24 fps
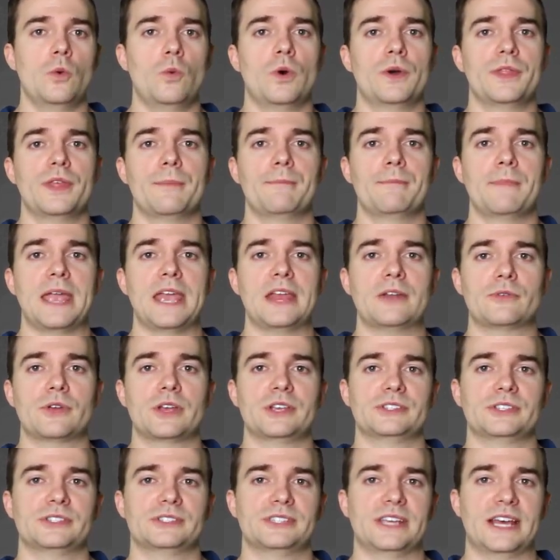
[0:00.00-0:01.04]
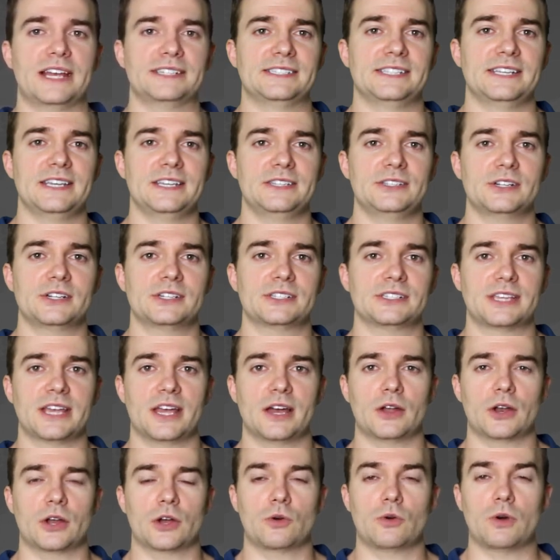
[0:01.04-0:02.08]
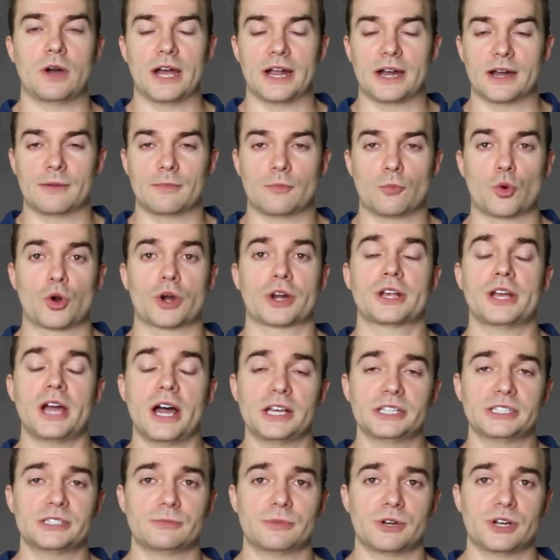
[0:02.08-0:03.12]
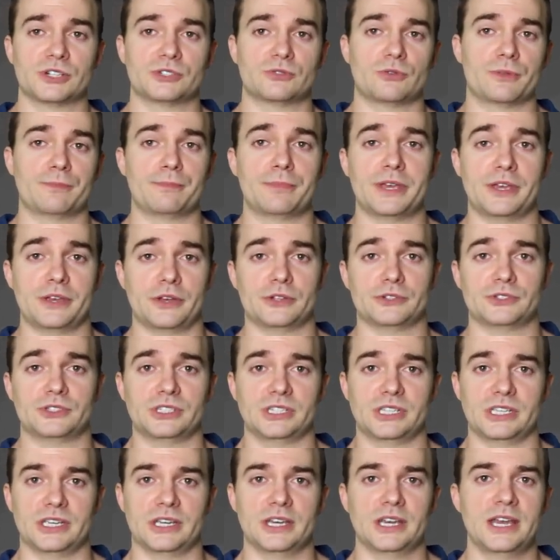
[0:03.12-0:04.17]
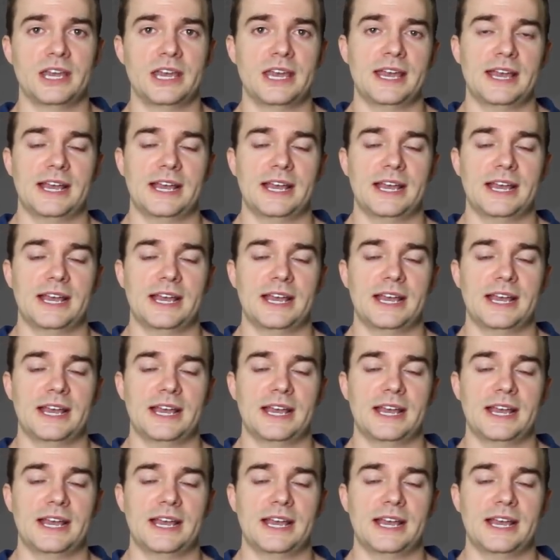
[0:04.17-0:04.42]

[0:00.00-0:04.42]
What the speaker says: One of the main reasons is that it's easier to scale and acquire more customers with PLG.